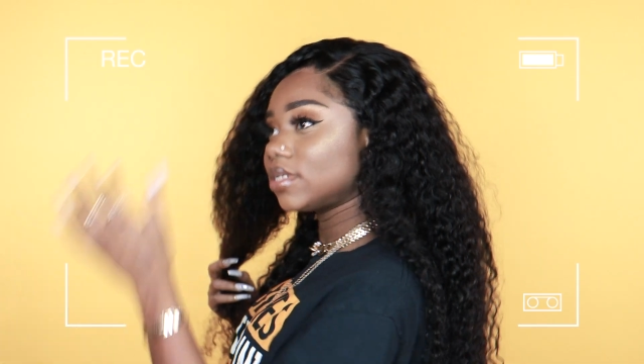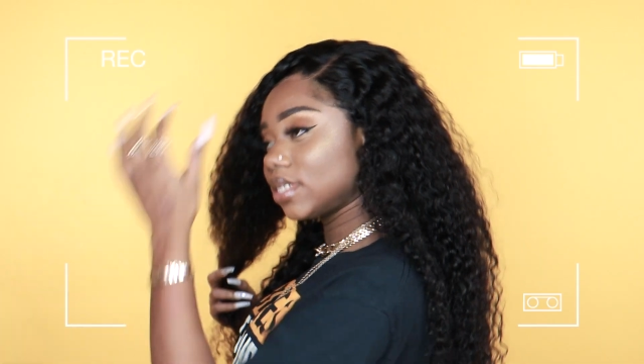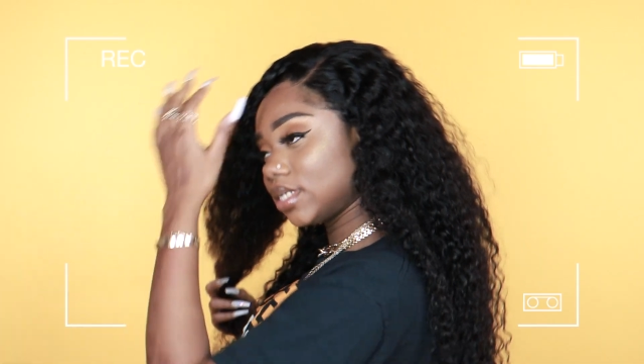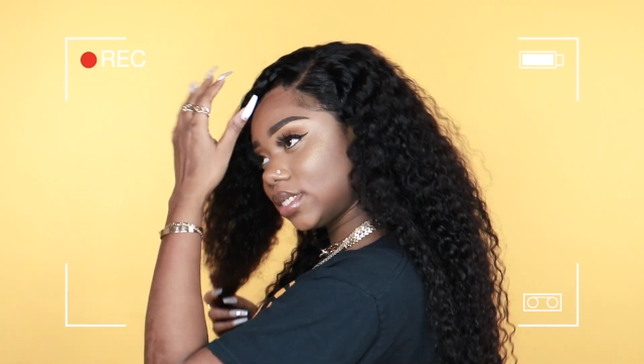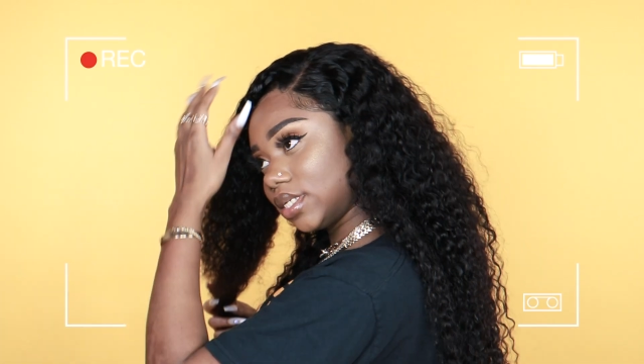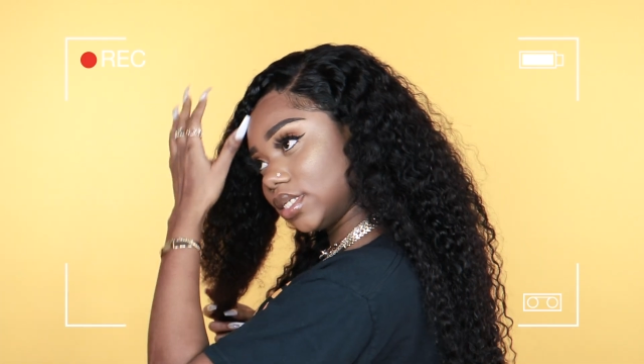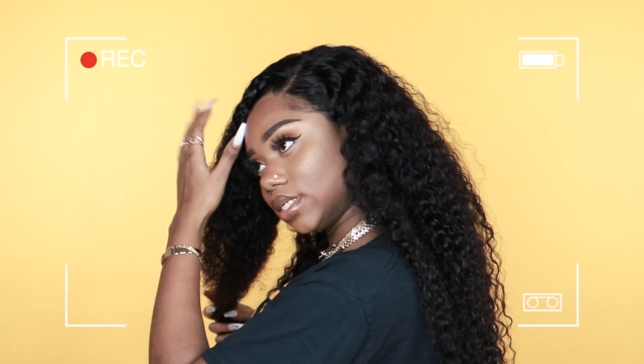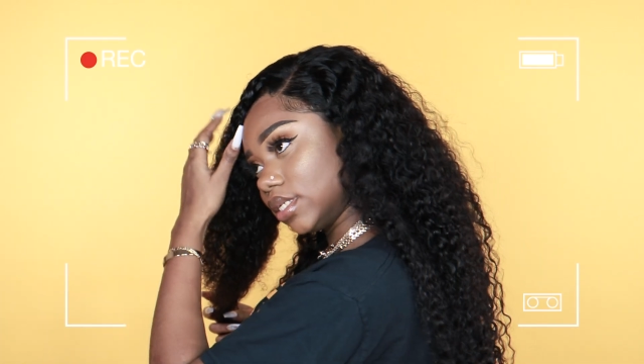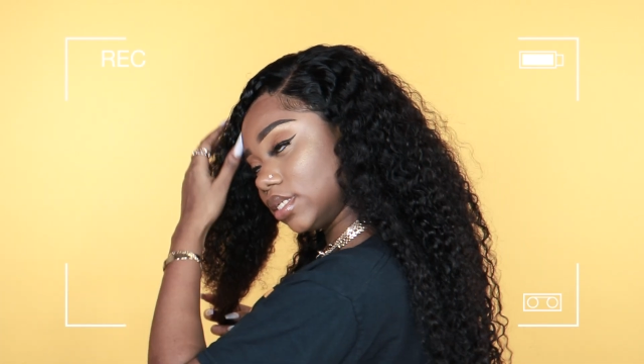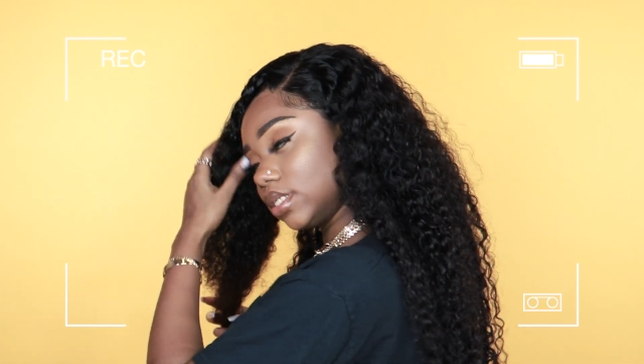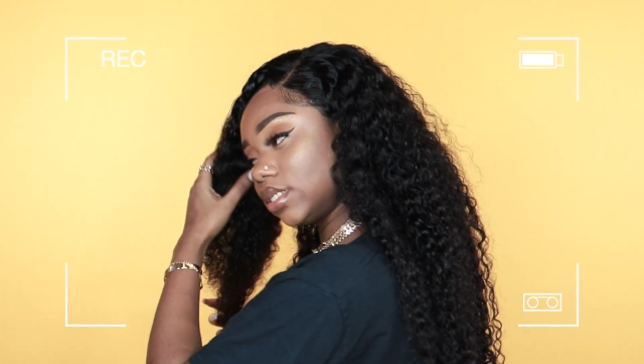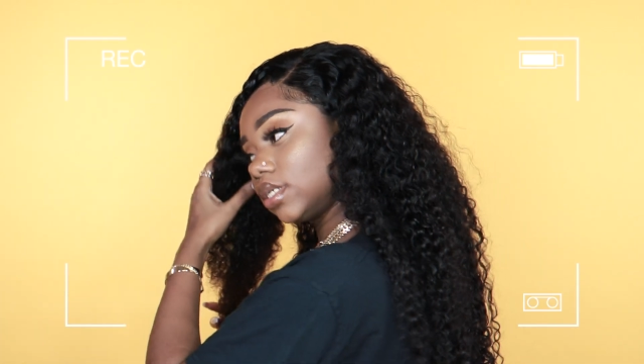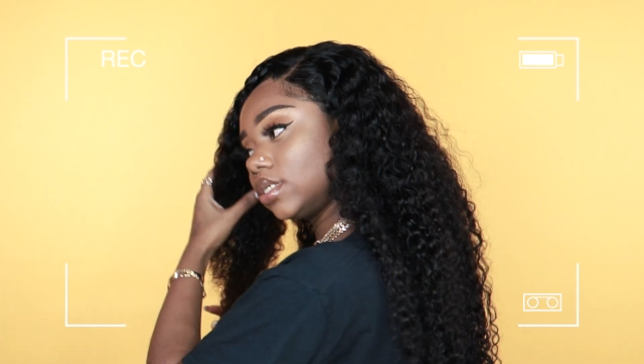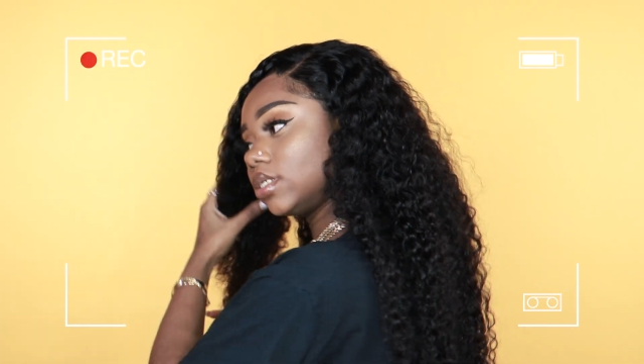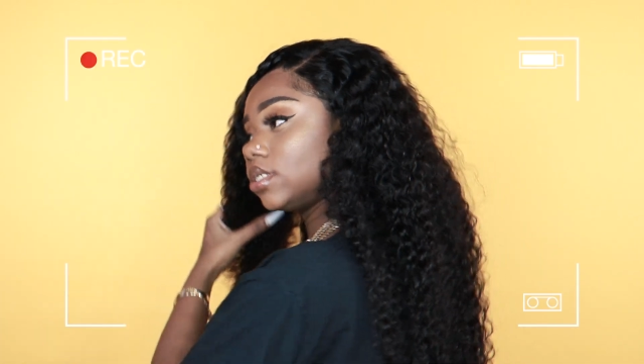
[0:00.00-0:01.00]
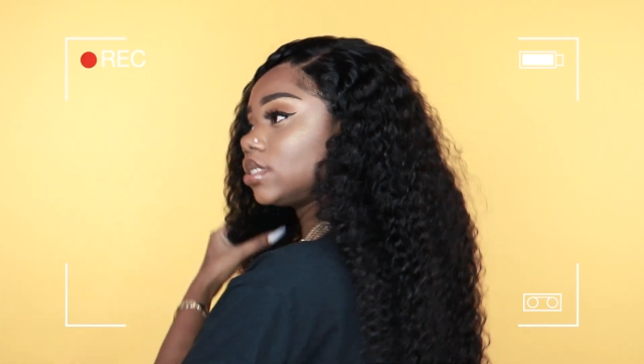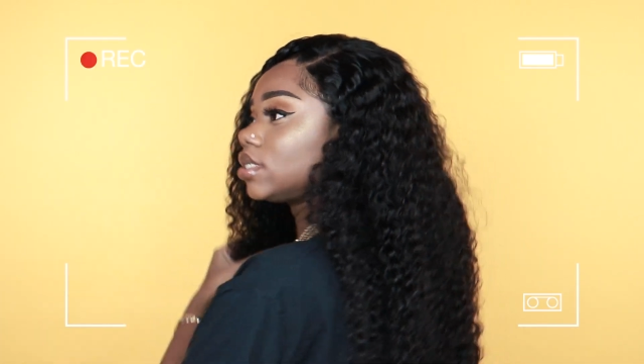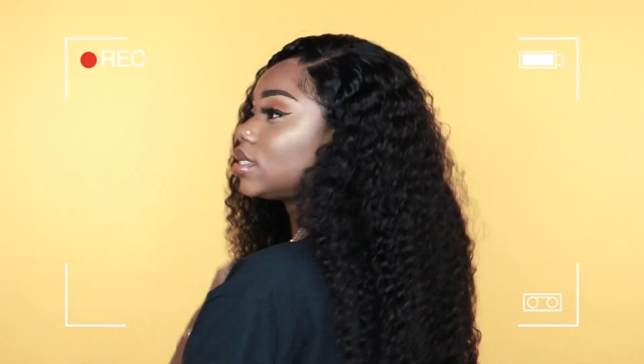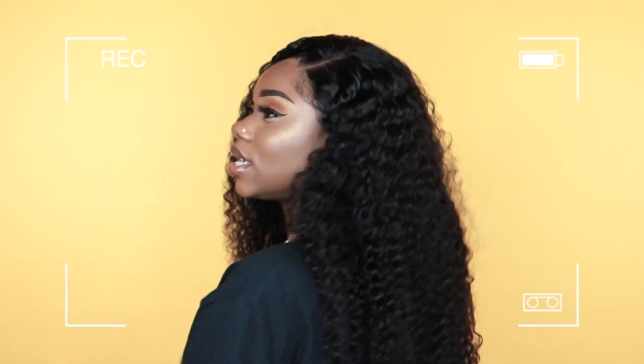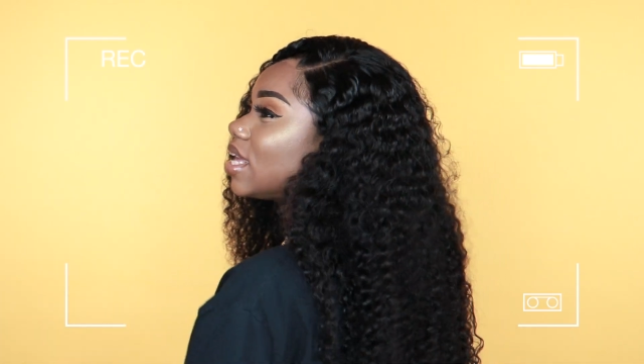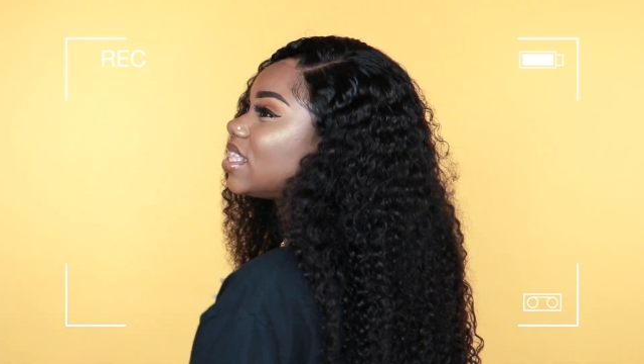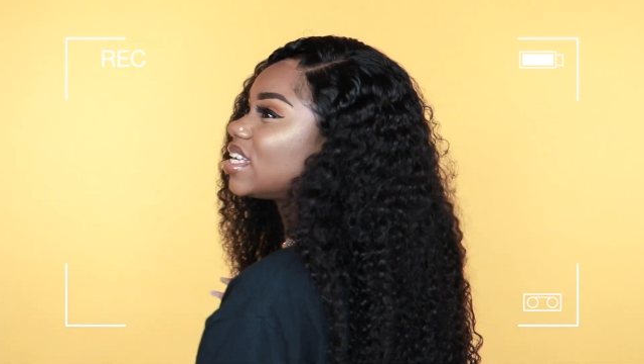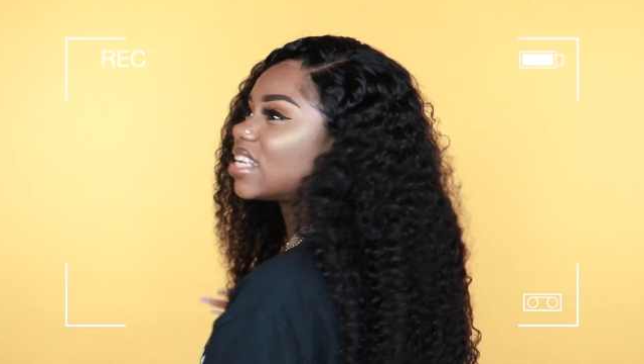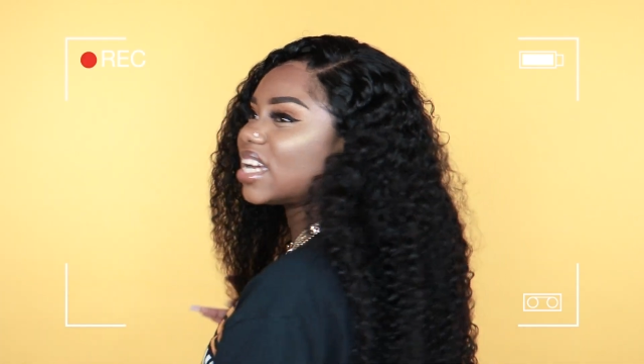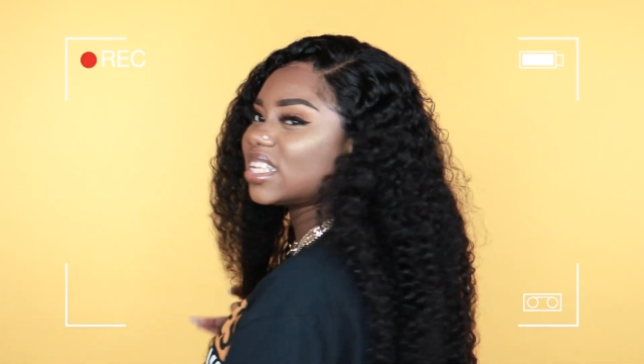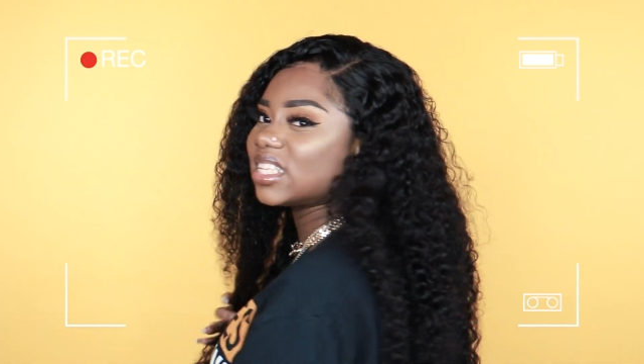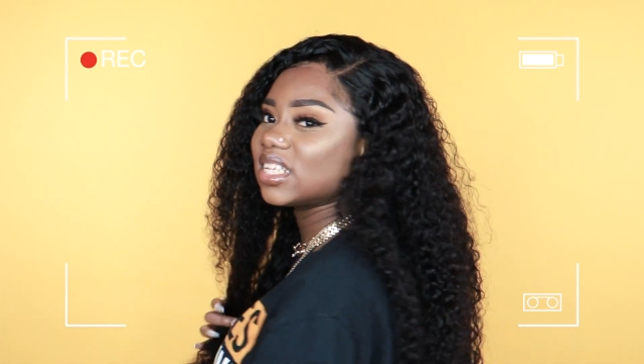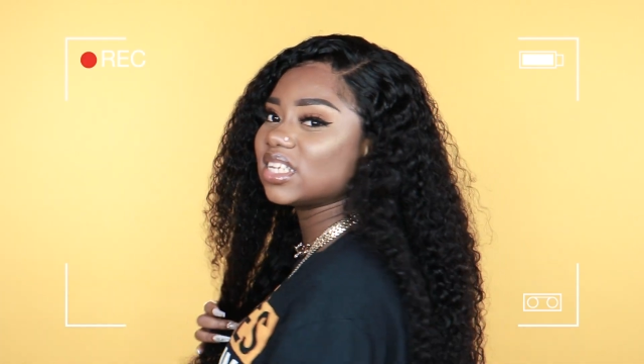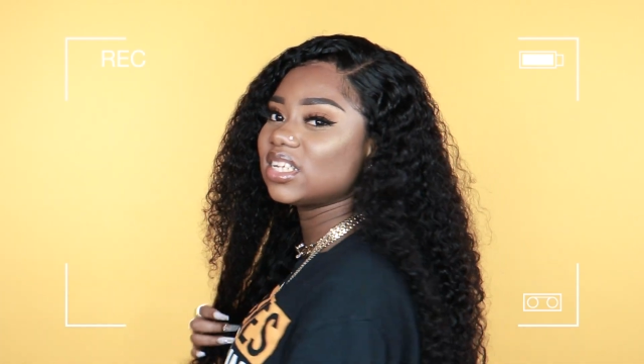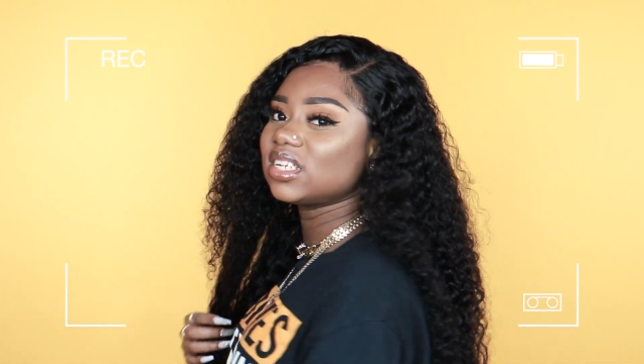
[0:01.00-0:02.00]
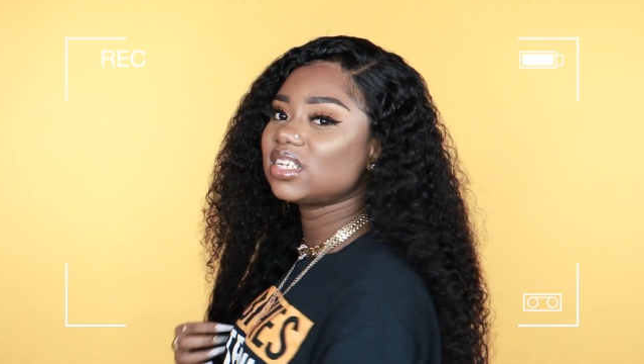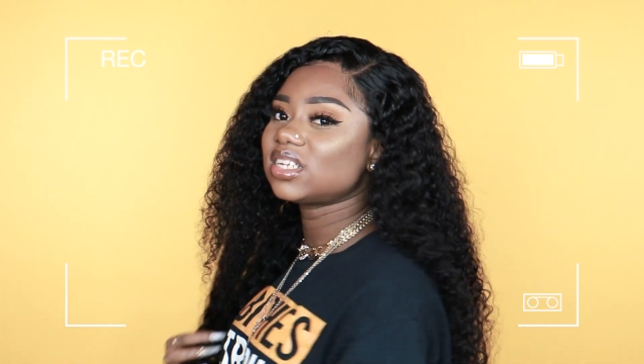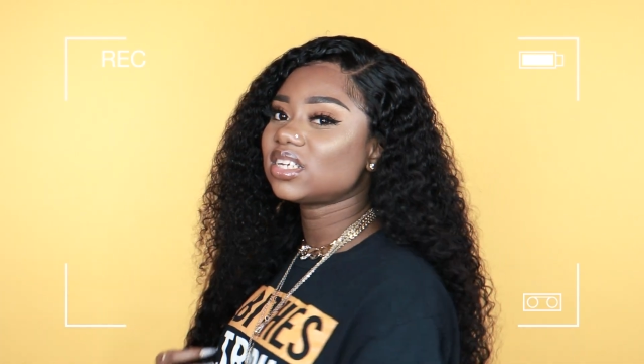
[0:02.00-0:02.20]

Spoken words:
sentences. I think that's it.